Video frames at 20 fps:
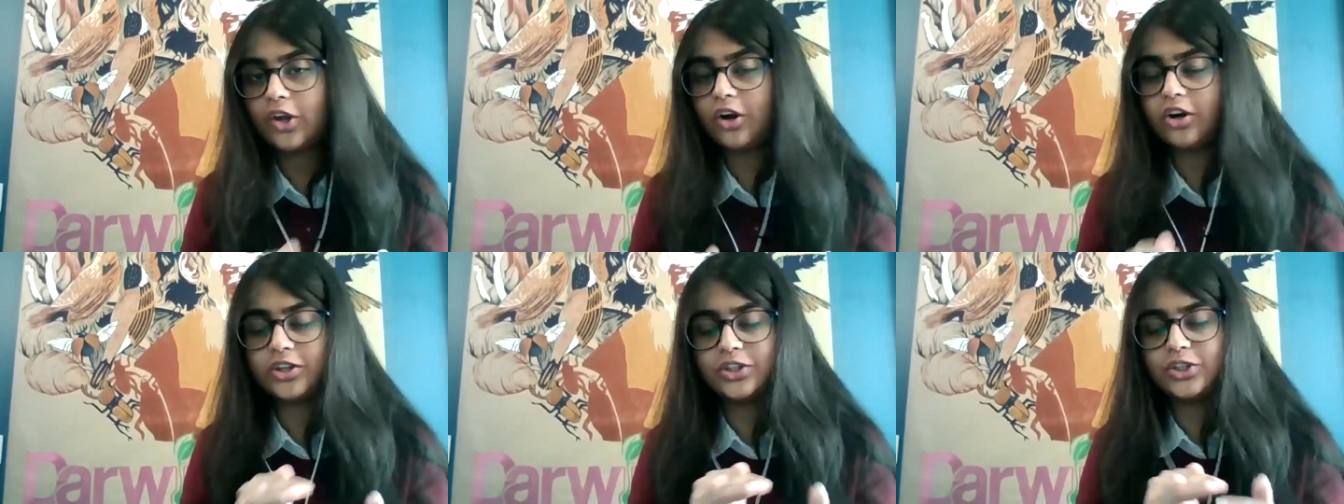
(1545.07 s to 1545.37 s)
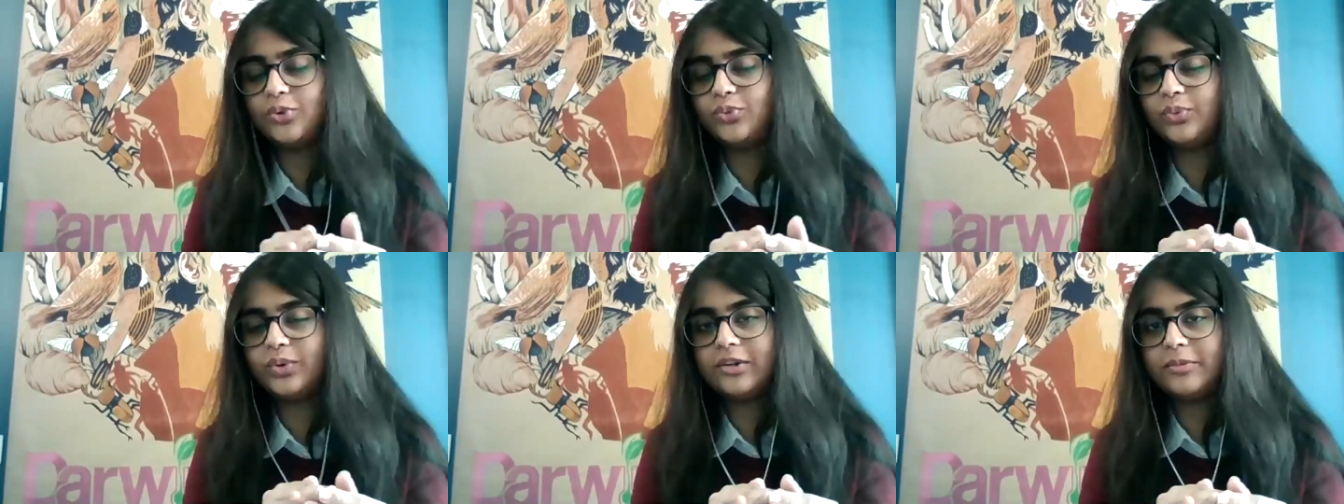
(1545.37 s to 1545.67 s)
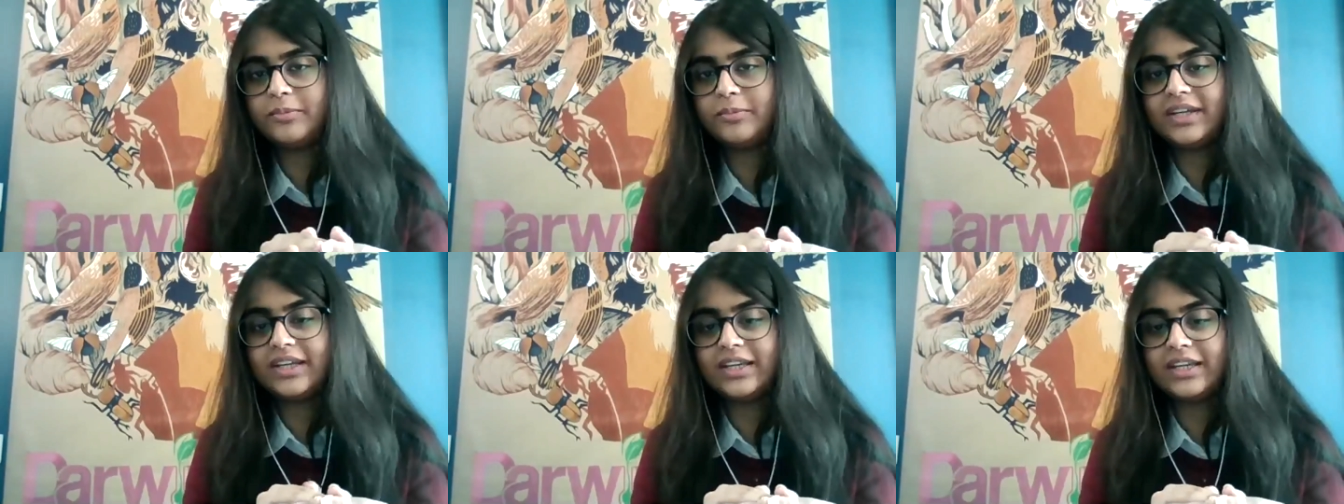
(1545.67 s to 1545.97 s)
you will
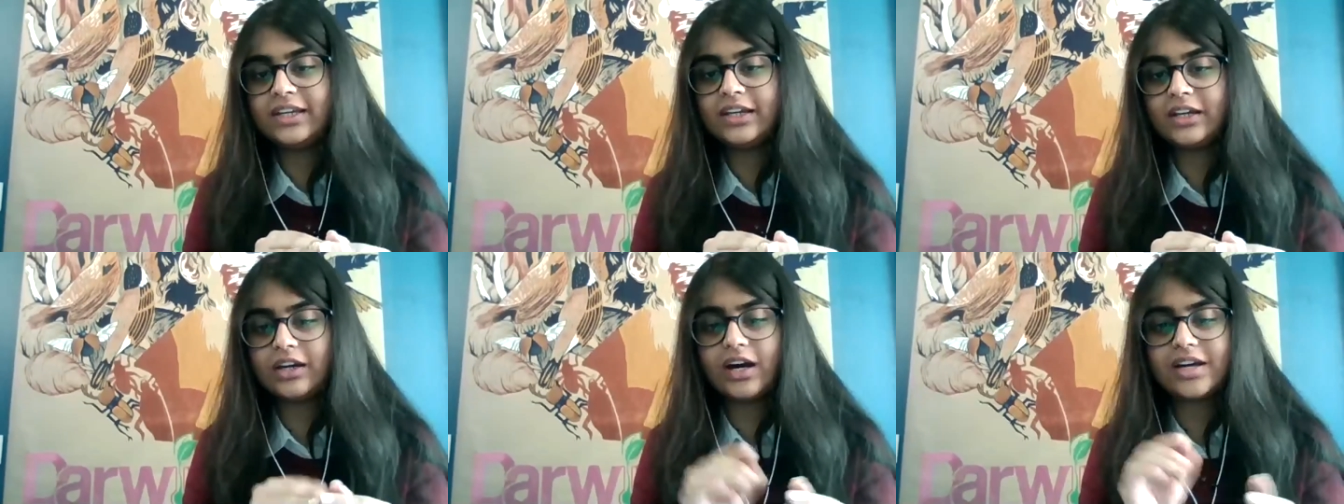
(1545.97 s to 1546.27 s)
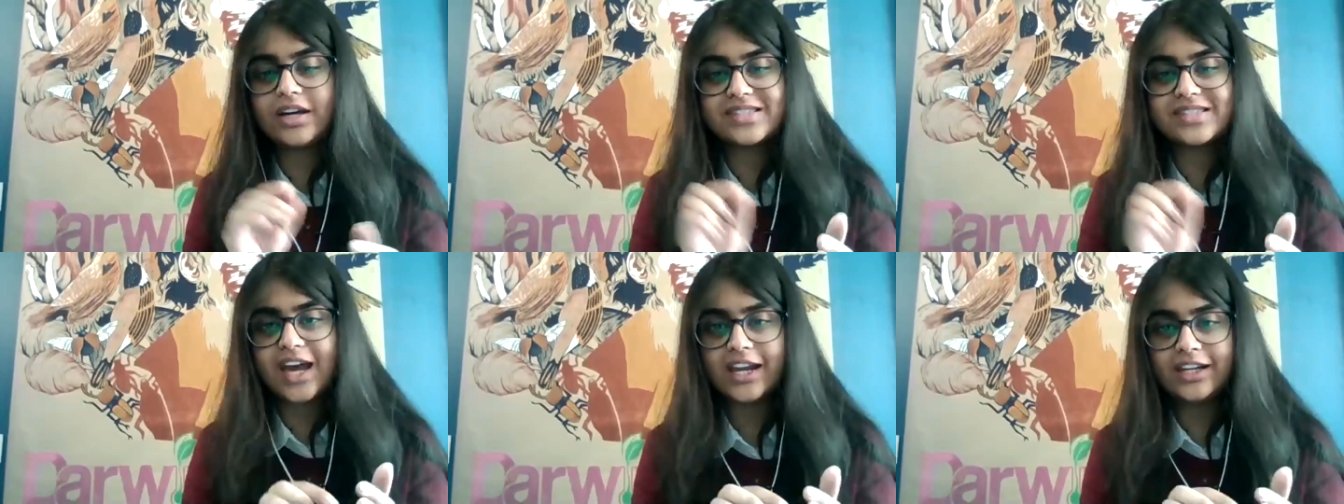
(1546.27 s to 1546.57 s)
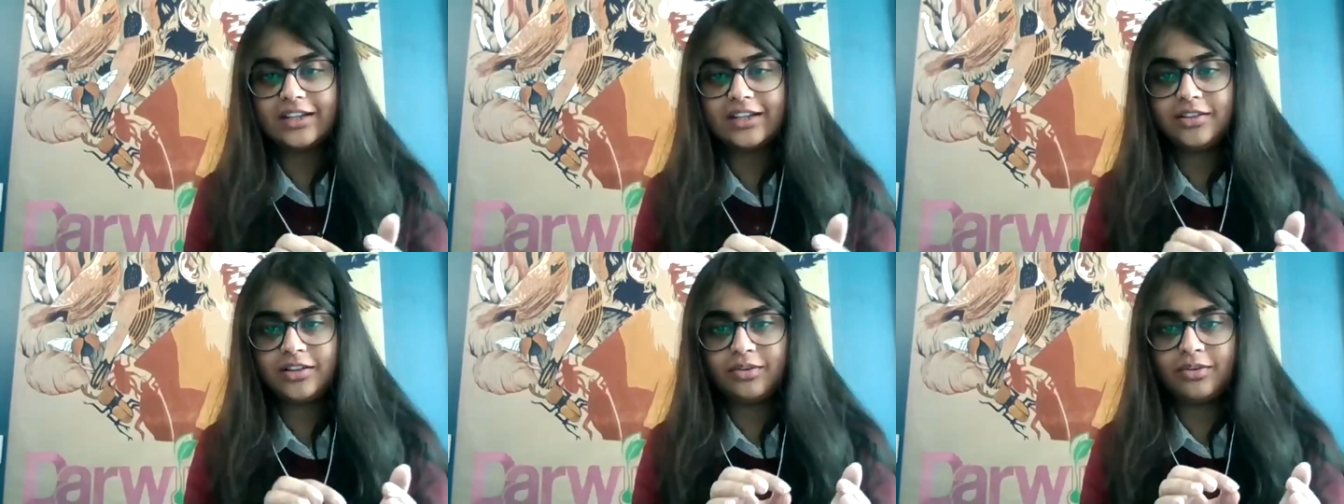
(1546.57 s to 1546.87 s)
be
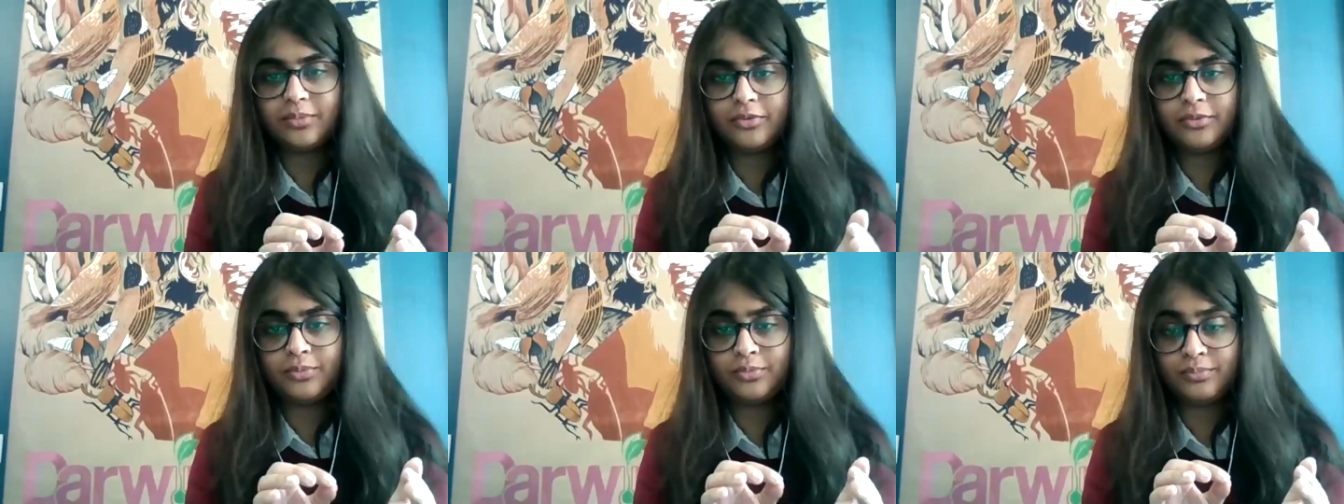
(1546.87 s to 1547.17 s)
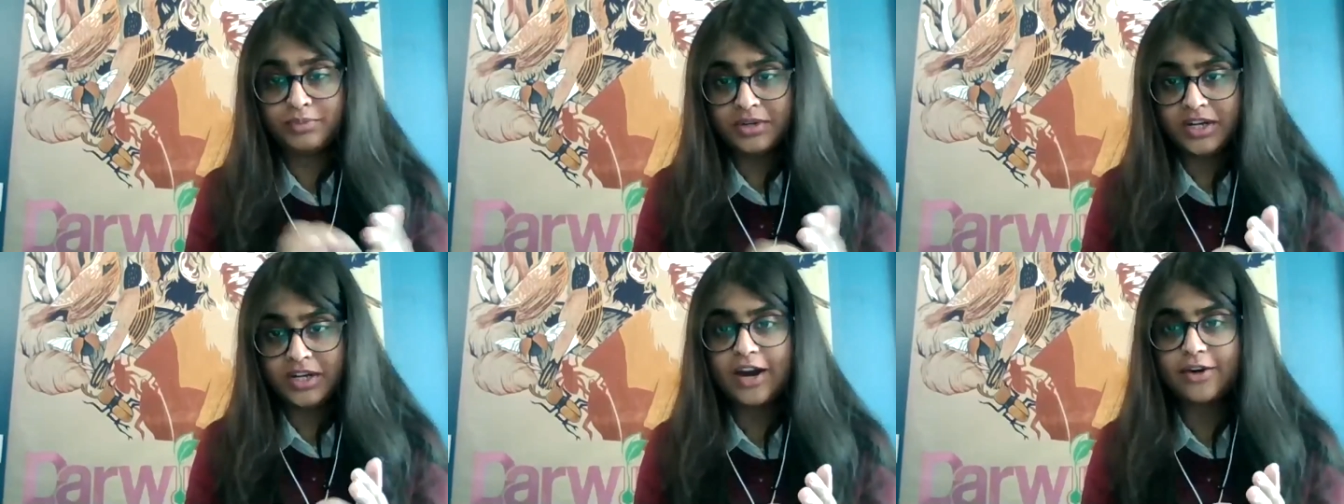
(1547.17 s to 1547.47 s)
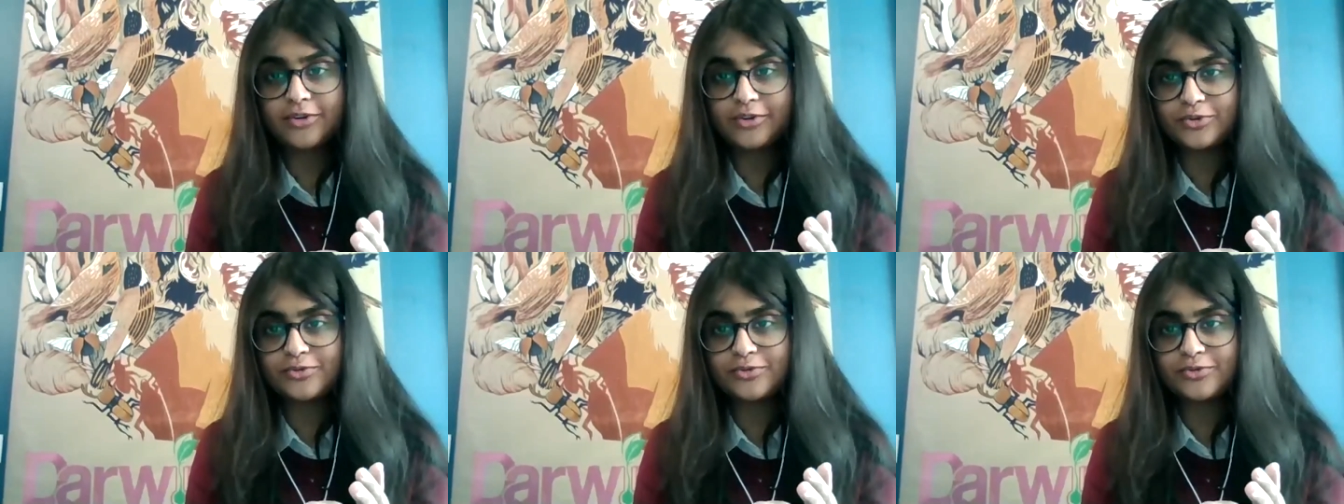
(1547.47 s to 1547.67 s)
assigned breakout